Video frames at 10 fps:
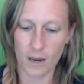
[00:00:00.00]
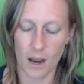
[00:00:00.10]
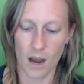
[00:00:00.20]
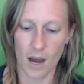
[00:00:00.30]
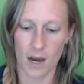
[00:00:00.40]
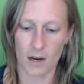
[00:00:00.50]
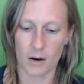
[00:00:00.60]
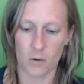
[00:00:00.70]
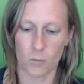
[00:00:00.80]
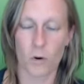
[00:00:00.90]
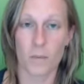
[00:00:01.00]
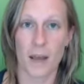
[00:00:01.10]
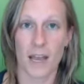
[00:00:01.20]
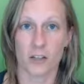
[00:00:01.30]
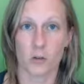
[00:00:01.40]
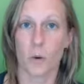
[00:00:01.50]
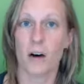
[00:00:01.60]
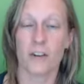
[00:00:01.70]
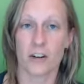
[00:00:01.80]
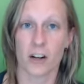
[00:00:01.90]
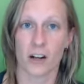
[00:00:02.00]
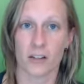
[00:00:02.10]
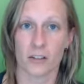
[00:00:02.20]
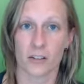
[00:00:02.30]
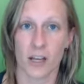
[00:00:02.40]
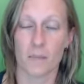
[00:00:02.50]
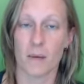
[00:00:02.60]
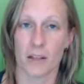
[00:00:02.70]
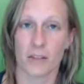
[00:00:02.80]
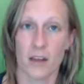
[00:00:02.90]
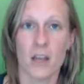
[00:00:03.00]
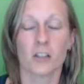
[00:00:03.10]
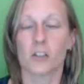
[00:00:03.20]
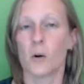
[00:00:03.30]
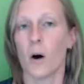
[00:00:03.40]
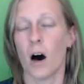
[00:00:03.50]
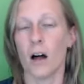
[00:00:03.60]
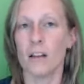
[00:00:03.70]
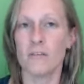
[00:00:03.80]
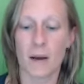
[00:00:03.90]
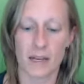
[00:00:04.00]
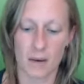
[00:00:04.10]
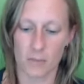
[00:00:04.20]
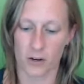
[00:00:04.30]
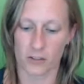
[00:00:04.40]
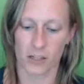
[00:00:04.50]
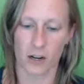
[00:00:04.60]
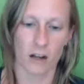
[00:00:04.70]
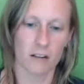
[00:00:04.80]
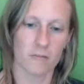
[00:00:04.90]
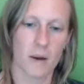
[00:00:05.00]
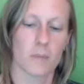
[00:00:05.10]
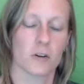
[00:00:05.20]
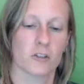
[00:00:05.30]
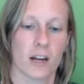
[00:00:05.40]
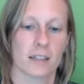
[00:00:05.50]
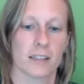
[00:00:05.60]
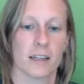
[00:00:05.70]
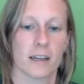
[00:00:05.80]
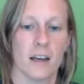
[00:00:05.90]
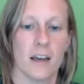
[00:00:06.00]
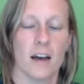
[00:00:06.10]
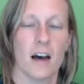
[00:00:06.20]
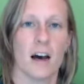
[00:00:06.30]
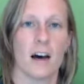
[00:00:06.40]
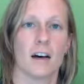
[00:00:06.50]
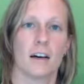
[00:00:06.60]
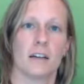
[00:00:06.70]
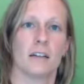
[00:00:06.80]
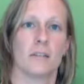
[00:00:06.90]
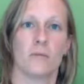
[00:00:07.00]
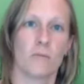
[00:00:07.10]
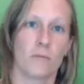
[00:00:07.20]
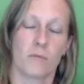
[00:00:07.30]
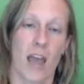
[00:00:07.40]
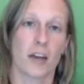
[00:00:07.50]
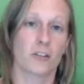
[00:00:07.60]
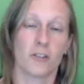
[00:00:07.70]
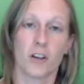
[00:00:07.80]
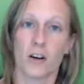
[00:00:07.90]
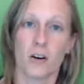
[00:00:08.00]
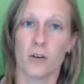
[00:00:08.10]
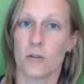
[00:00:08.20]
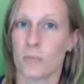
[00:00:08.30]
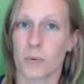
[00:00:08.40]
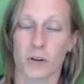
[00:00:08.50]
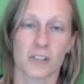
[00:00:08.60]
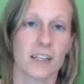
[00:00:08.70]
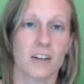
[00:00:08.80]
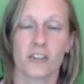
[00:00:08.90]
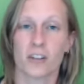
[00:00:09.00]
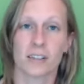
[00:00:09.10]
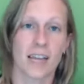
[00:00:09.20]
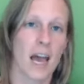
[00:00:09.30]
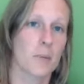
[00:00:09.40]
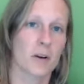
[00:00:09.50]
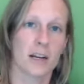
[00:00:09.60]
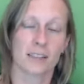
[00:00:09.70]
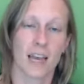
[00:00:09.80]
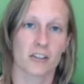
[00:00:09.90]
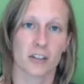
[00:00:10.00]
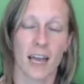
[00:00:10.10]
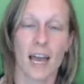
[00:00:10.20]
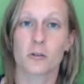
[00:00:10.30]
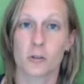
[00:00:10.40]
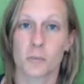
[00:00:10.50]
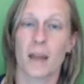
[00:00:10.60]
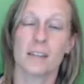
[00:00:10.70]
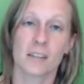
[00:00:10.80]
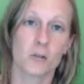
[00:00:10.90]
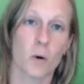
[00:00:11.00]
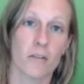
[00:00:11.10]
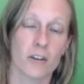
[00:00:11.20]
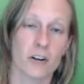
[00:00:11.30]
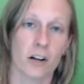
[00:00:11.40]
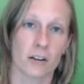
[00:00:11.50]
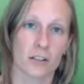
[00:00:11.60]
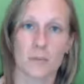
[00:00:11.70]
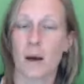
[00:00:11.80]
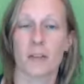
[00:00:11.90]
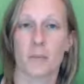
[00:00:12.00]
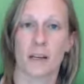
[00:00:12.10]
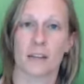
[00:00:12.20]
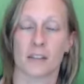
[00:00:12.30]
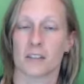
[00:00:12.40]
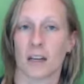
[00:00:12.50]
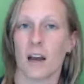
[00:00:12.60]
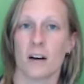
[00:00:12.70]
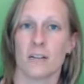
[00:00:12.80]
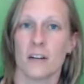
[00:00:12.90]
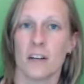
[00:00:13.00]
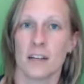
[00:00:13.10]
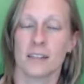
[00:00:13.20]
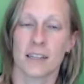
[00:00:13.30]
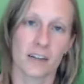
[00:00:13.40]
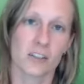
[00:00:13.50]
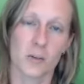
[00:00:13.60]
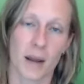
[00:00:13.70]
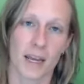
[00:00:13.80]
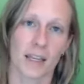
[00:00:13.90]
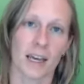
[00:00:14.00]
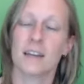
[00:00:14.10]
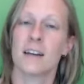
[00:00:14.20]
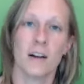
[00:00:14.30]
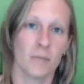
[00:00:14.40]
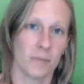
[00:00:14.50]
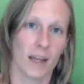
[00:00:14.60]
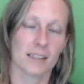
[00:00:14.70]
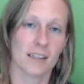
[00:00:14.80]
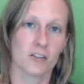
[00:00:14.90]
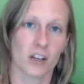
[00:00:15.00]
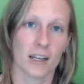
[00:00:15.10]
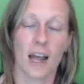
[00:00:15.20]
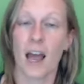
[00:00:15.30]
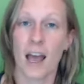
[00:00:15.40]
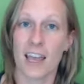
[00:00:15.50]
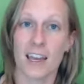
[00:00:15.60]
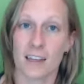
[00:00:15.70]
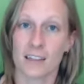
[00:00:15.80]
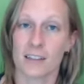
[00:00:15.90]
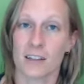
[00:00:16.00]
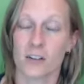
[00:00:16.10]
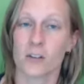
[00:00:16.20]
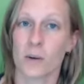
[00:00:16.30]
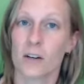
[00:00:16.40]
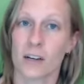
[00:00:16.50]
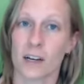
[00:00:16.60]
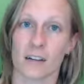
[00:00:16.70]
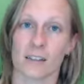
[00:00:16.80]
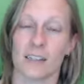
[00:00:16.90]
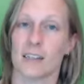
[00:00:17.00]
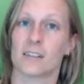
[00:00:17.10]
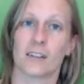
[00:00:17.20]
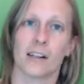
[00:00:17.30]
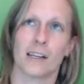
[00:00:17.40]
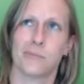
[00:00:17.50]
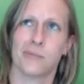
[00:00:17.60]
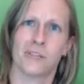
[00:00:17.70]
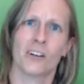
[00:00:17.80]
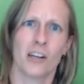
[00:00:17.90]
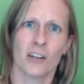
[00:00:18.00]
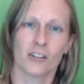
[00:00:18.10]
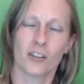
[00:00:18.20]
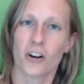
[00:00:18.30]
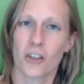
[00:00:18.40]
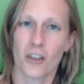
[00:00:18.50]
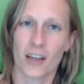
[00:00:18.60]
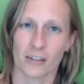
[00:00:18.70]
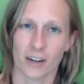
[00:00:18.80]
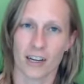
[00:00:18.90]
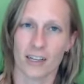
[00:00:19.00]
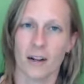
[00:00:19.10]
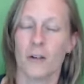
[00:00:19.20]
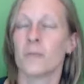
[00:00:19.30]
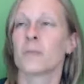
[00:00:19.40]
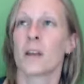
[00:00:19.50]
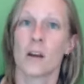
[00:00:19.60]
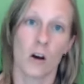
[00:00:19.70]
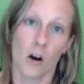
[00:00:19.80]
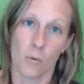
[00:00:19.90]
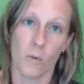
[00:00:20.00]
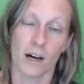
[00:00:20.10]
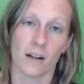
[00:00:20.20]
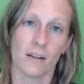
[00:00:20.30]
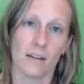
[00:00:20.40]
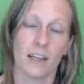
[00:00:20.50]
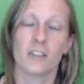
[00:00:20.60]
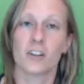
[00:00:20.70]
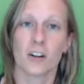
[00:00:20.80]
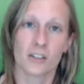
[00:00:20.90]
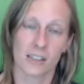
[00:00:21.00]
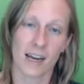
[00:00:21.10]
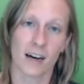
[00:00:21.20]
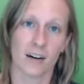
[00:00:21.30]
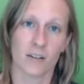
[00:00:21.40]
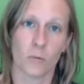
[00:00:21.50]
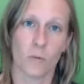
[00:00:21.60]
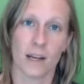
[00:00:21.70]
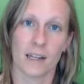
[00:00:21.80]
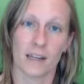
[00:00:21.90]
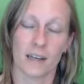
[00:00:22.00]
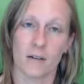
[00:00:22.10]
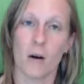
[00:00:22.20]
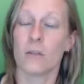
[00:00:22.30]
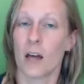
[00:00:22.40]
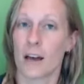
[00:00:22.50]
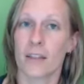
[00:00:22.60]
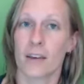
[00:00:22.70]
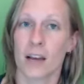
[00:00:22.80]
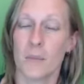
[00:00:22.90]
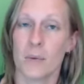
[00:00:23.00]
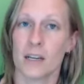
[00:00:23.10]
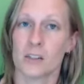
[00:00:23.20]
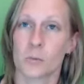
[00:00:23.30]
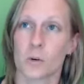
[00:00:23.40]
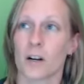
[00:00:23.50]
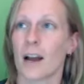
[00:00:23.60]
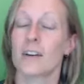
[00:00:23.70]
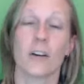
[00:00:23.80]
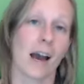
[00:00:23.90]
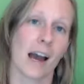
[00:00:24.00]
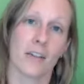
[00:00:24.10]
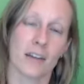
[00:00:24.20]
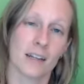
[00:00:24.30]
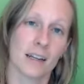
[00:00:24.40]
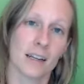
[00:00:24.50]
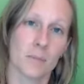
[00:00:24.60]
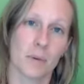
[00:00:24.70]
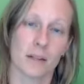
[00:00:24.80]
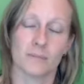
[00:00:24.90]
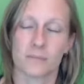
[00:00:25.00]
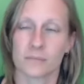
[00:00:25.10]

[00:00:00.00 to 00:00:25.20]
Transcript: uh, were paying twelve hundred dollars a month. So all of my numbers and all of my projected. Uh, cash flow percentages cap rates cash on cash was based on $1200 a month because i was like oh tenants are paying that that's legit and there's a rental guarantee so like sure thing right well it turns out when a lot of the companies were i don't know how they did it but